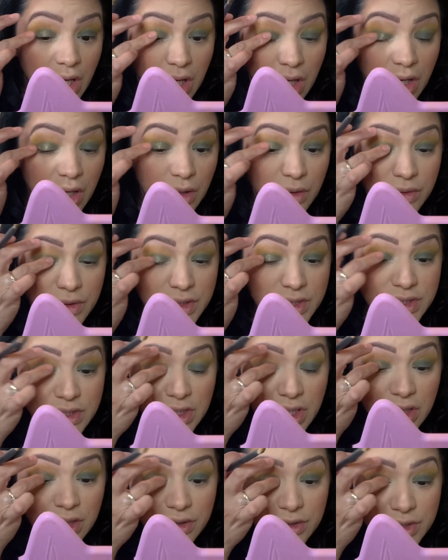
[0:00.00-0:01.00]
Oh, this
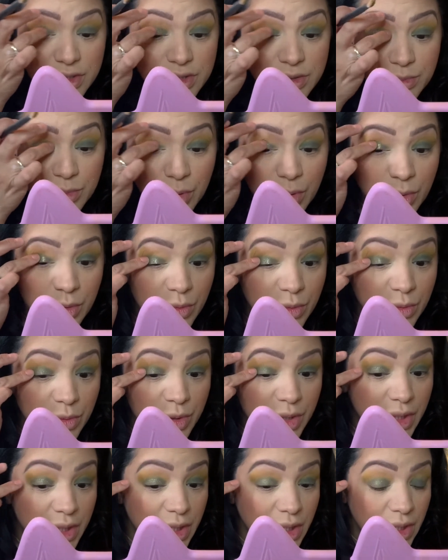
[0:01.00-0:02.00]
color is
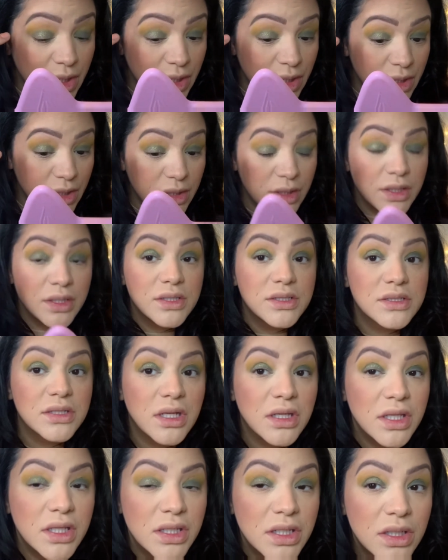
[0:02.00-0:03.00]
pretty. It's
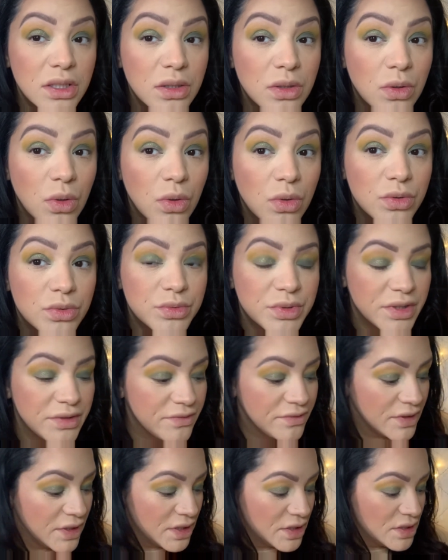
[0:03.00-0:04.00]
got like a gold
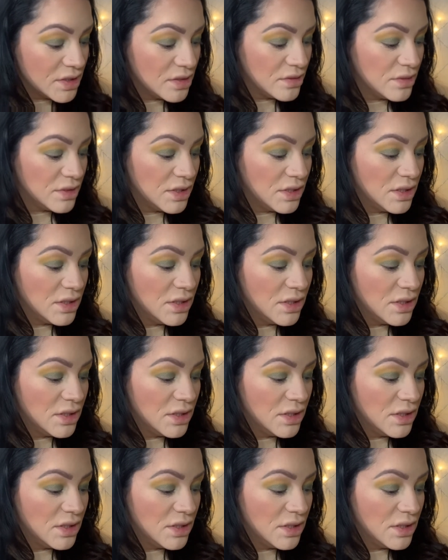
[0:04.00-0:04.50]
reflect to it.